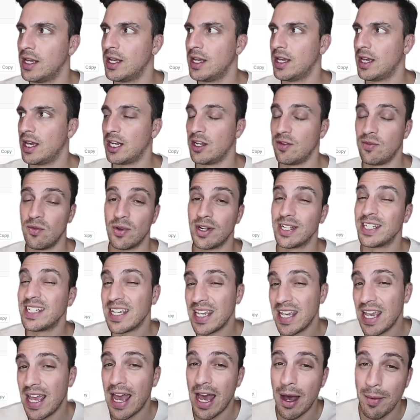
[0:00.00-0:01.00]
And if you want to
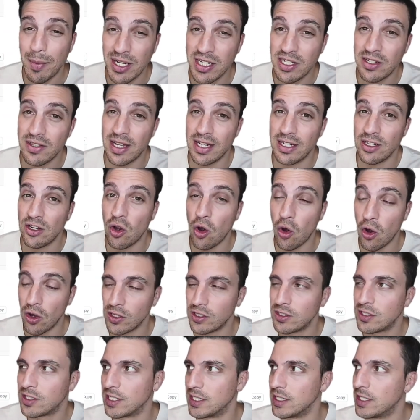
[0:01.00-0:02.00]
see how much that
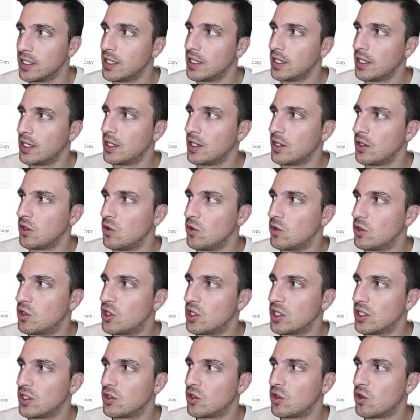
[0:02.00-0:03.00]
costed, you
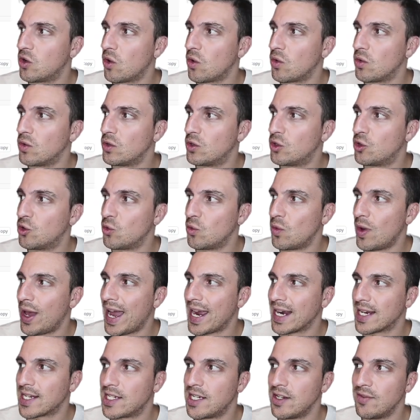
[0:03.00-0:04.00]
just go to
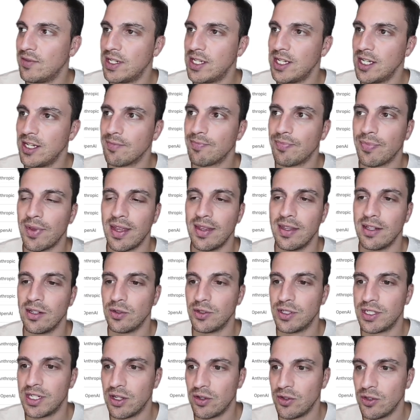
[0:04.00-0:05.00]
activity, and it'll
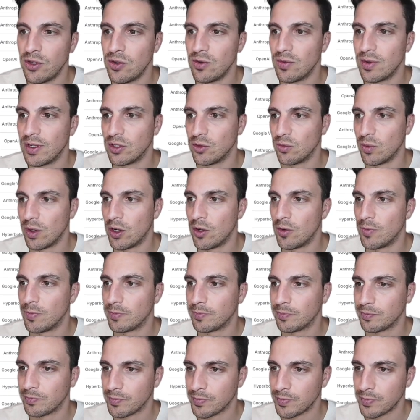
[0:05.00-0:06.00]
tell you as well
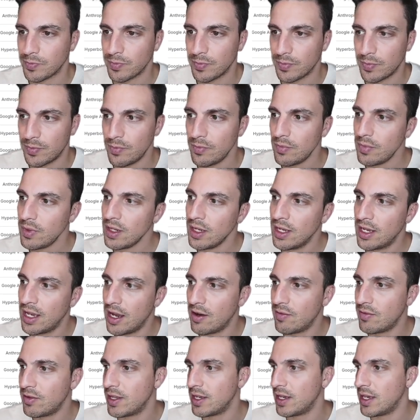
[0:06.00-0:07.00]

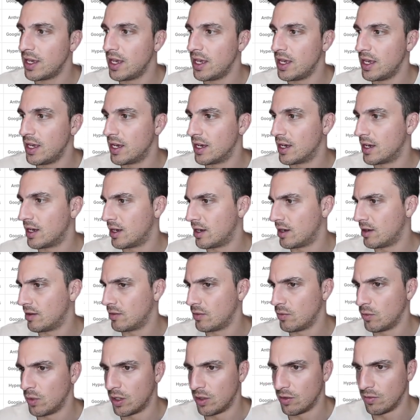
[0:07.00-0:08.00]
everything here.
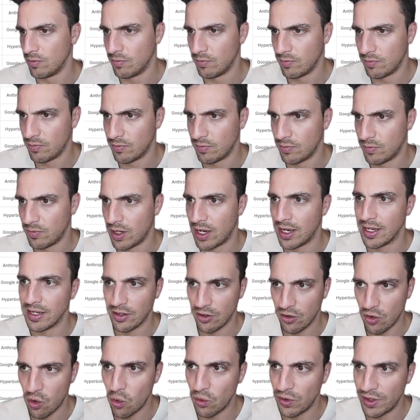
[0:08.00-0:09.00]
Well, I
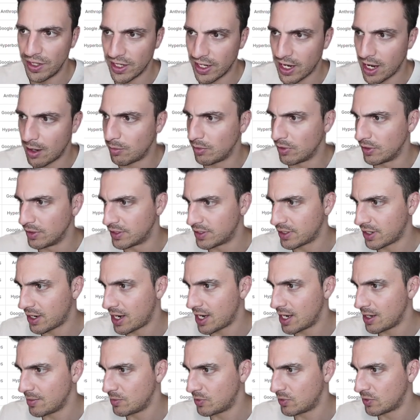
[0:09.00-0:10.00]
called it a couple of
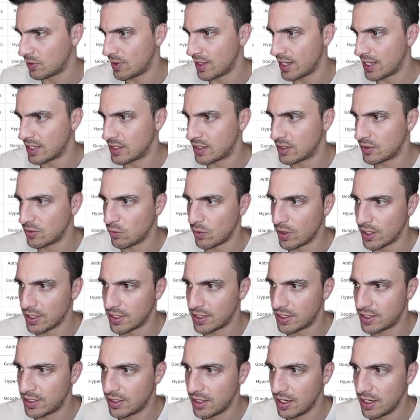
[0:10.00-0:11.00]
times, so that's
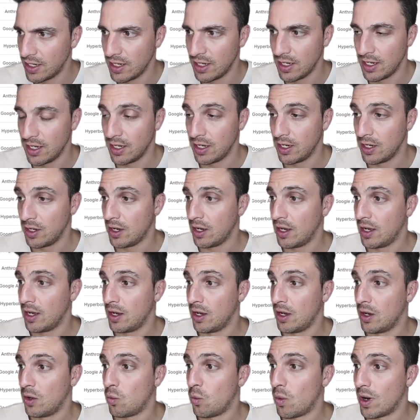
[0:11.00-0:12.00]
what,
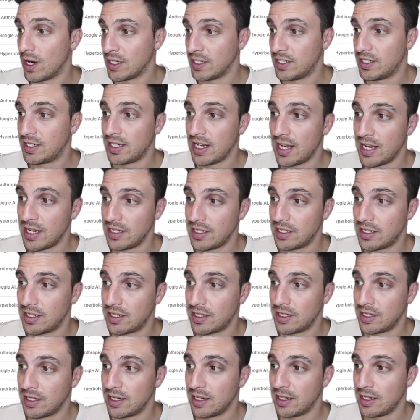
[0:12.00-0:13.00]
1
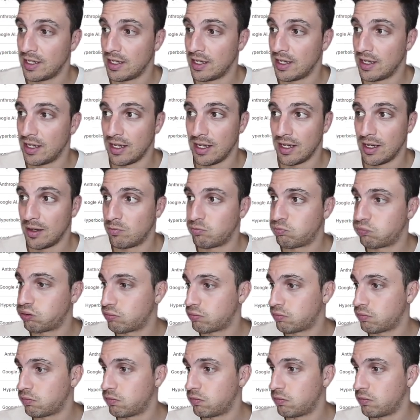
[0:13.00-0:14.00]
cent,
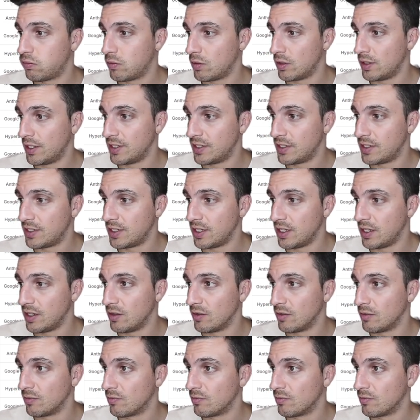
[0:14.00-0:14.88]
let's see.